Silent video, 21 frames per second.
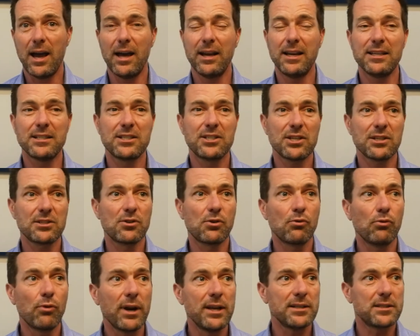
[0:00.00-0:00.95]
And it's just
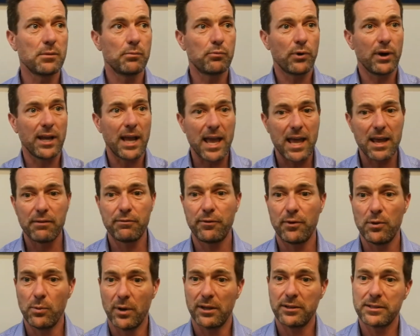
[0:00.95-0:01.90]
great to bring
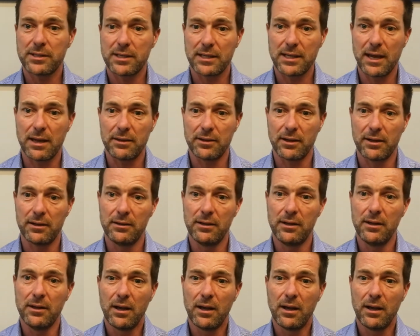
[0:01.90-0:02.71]
everyone together.